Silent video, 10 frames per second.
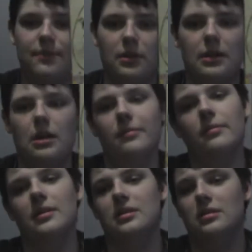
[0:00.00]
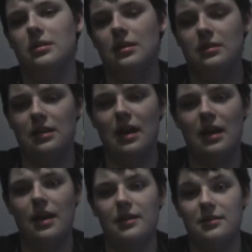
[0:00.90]
Zeppelin album. It's
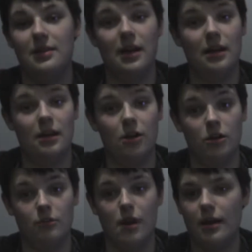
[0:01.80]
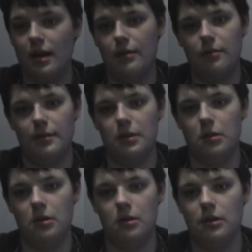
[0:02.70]
not a hard rock album at
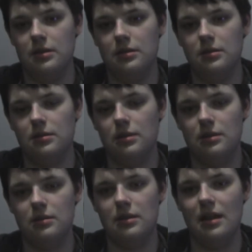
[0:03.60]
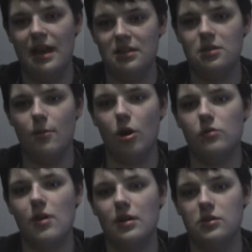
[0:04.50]
all. It has some
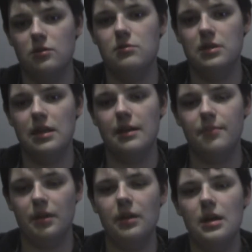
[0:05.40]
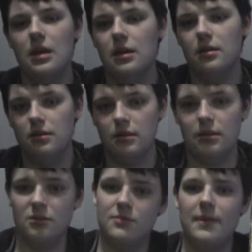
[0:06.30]
hard rock tunes in it, but
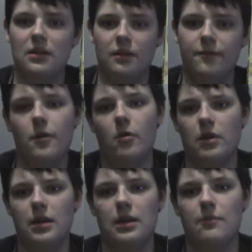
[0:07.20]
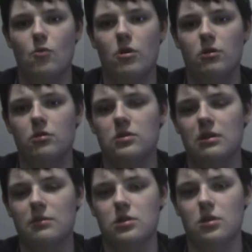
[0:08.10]
there's mainly folk in it, more
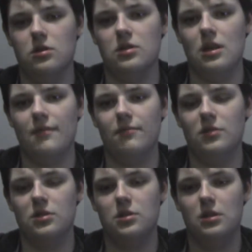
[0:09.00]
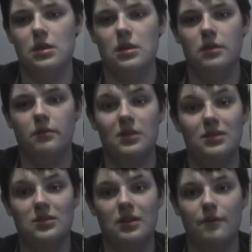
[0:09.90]
acoustic, mature stuff, which
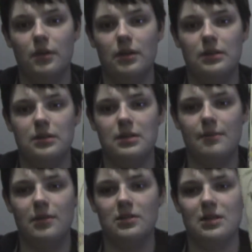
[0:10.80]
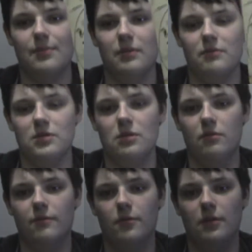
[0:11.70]
is different at the time because Zeppelin was
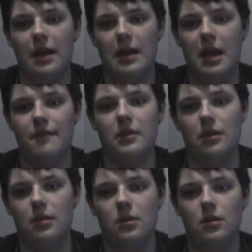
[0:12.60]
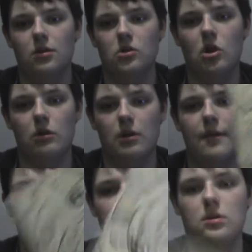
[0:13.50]
known for like heavy guitar
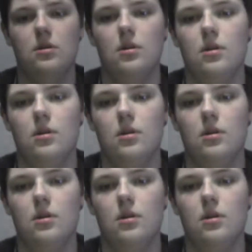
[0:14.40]
riffs.